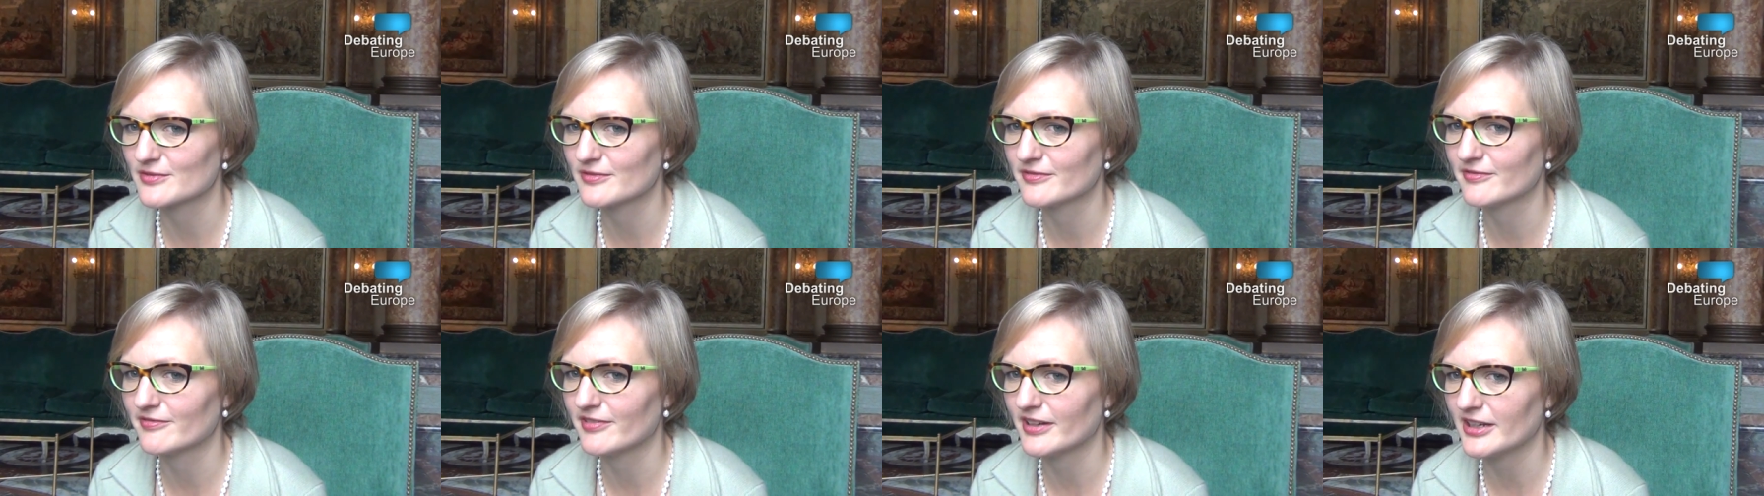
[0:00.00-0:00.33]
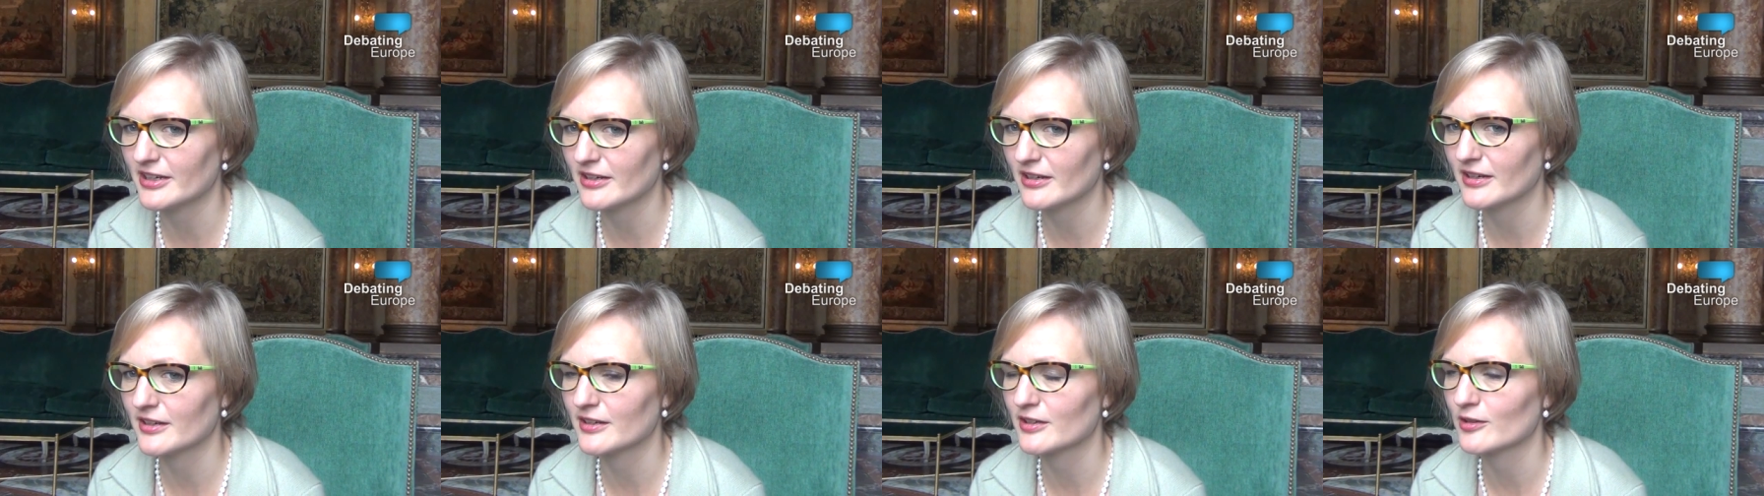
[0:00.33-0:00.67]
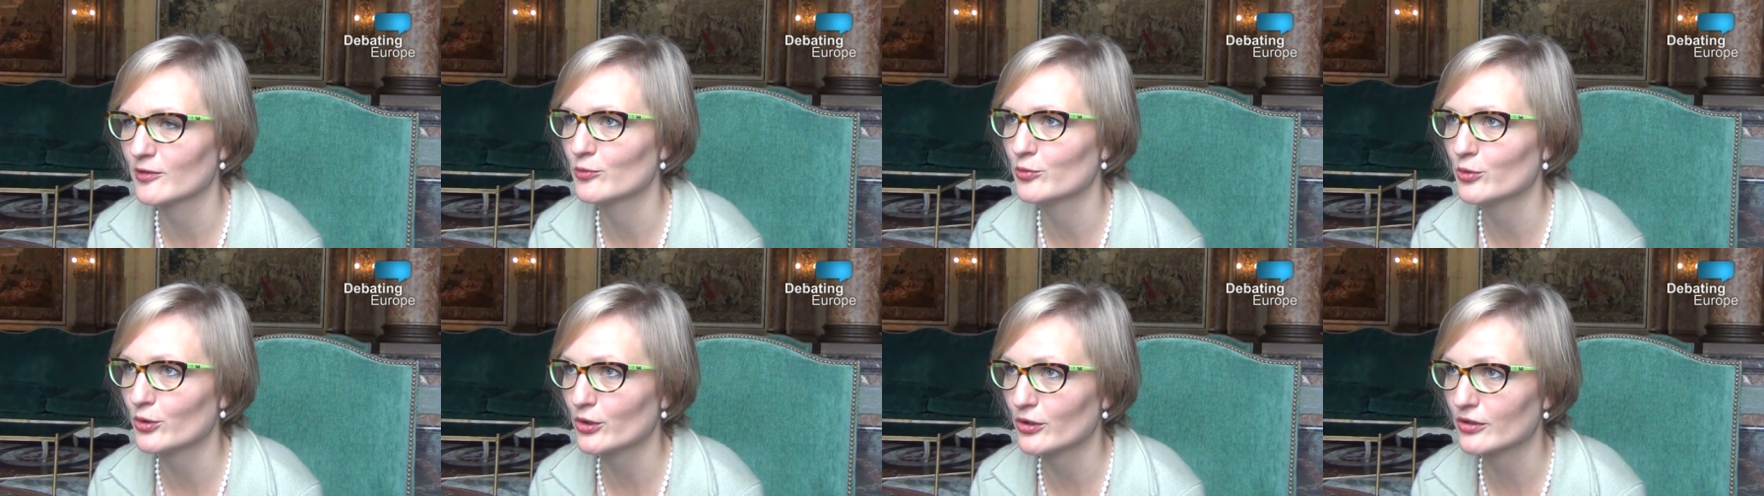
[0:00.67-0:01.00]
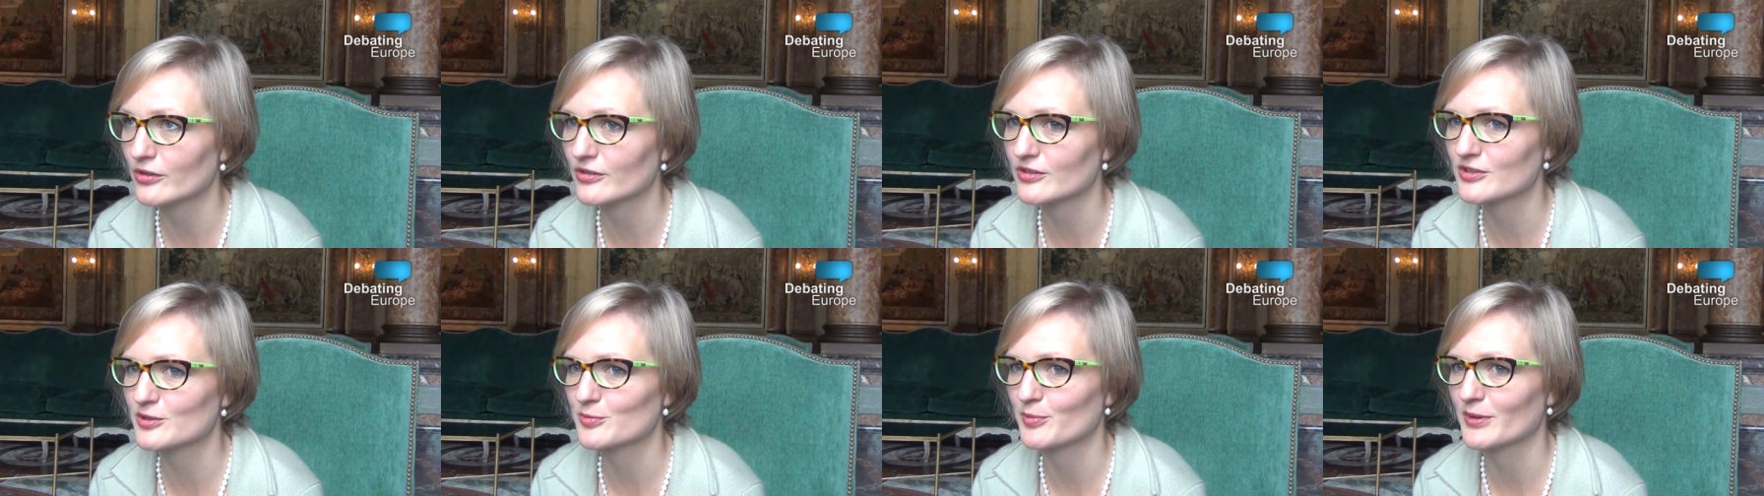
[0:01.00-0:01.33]
violent in
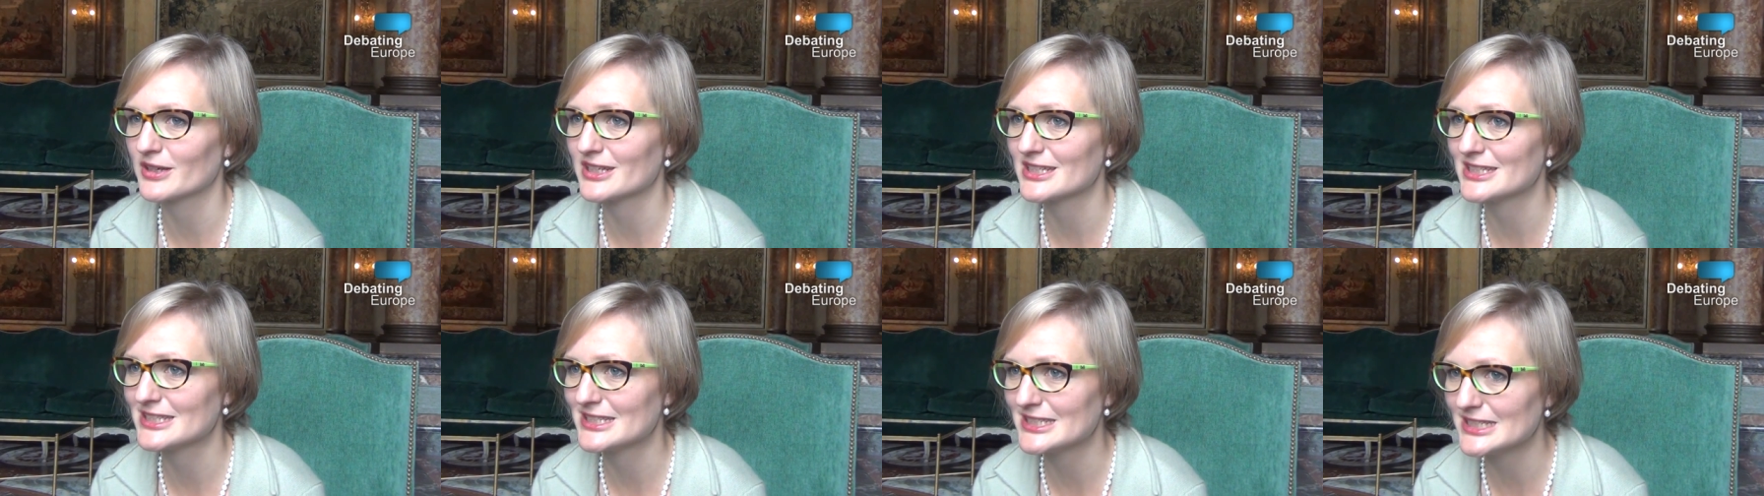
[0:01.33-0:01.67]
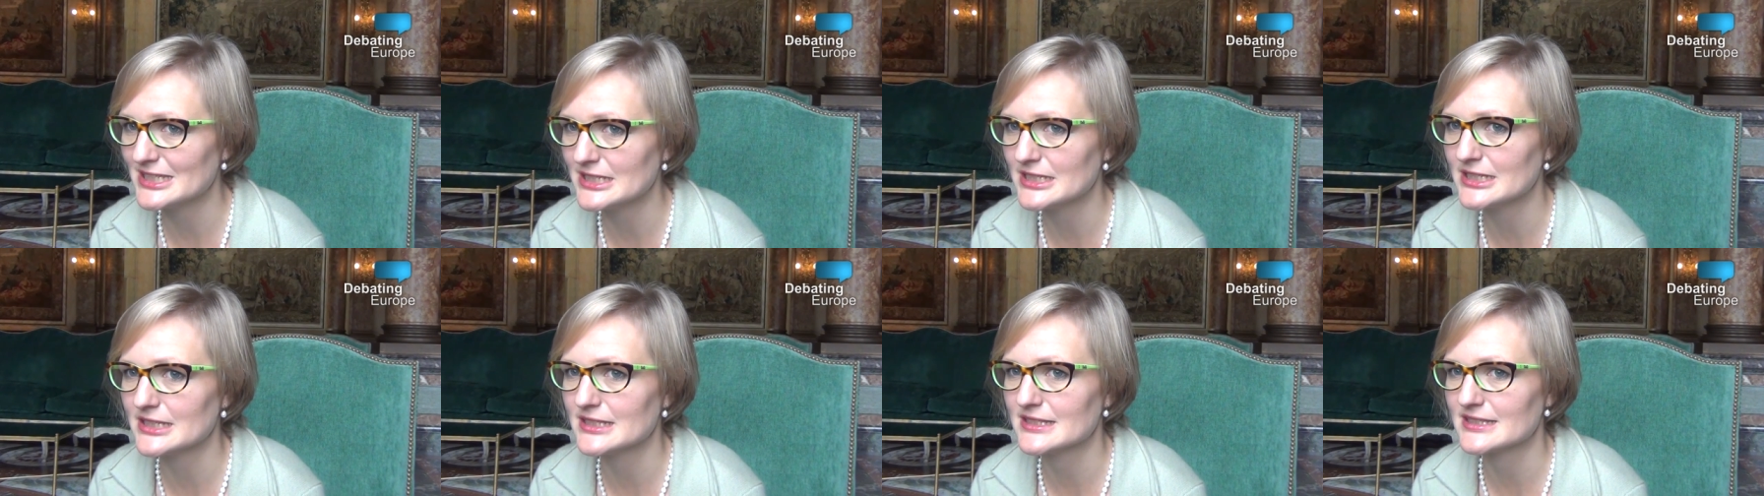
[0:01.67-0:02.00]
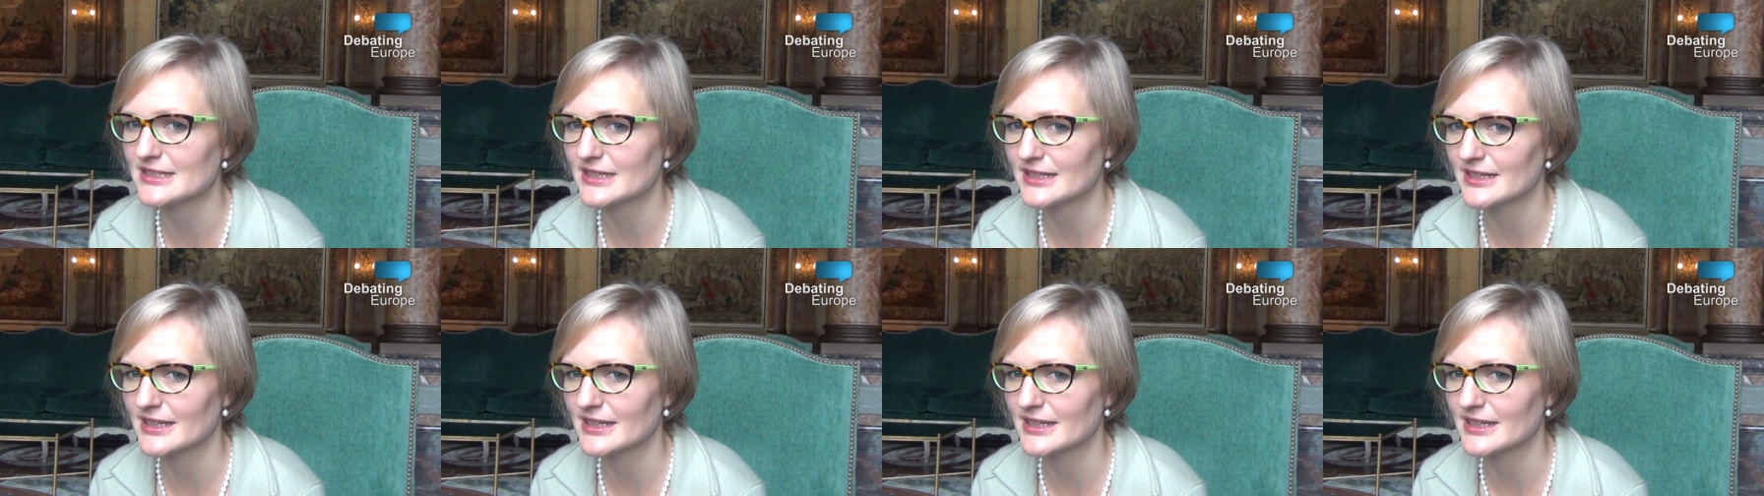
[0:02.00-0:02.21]
words, but in deeds.